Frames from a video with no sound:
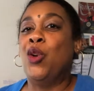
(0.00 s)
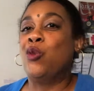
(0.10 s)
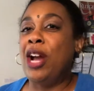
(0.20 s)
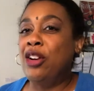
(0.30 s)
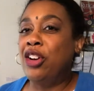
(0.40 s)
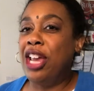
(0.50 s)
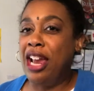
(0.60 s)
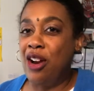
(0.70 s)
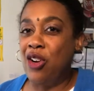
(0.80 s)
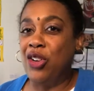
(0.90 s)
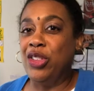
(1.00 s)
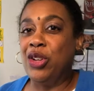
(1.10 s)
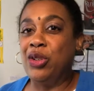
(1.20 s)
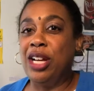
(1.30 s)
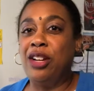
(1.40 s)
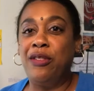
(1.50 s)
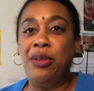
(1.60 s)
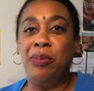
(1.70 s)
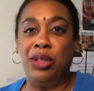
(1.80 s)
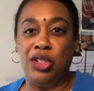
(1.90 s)
Writer Carol, the creator of
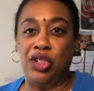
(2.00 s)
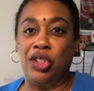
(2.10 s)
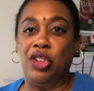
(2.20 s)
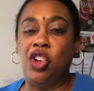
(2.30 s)
the bullet journal,